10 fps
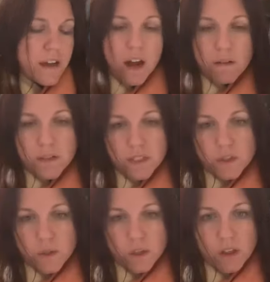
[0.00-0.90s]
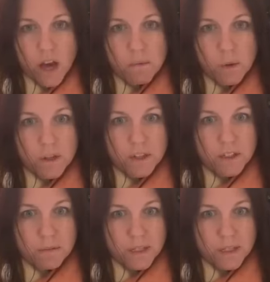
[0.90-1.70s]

And obviously, there's a lot more to these